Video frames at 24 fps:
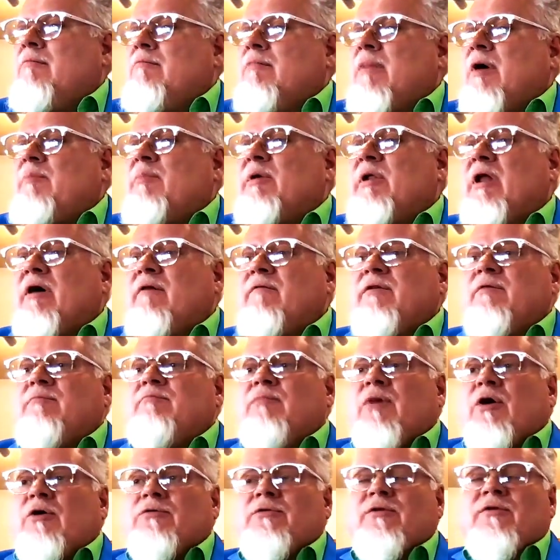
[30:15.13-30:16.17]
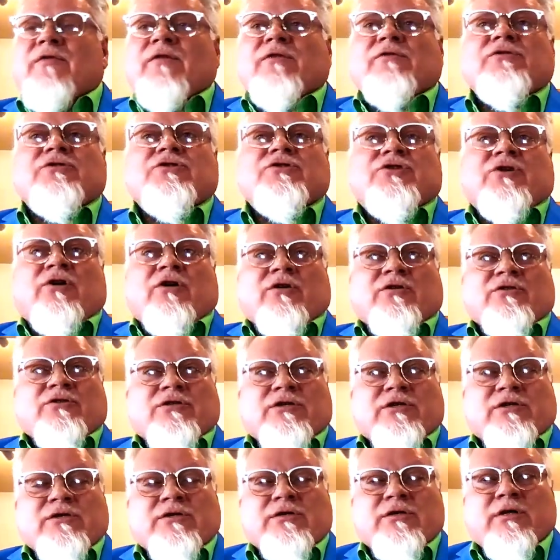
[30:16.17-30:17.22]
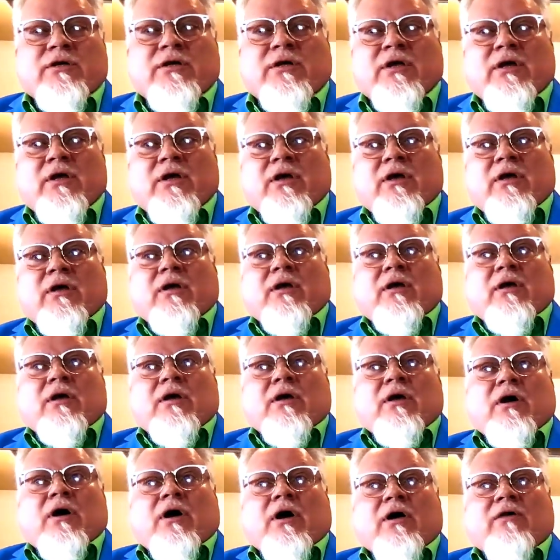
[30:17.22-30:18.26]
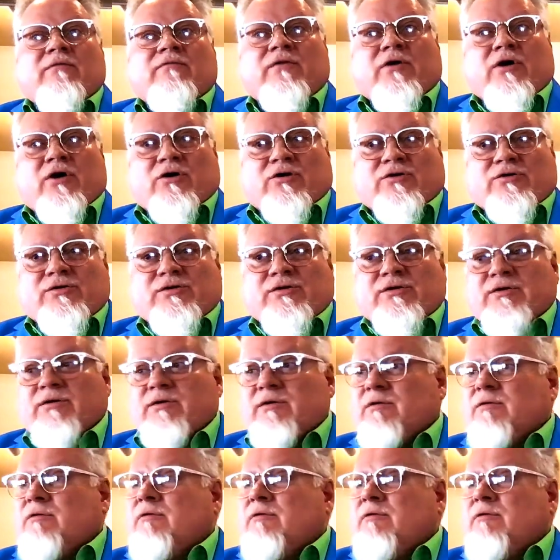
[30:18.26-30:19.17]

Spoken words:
But beloved, both of those charges are false.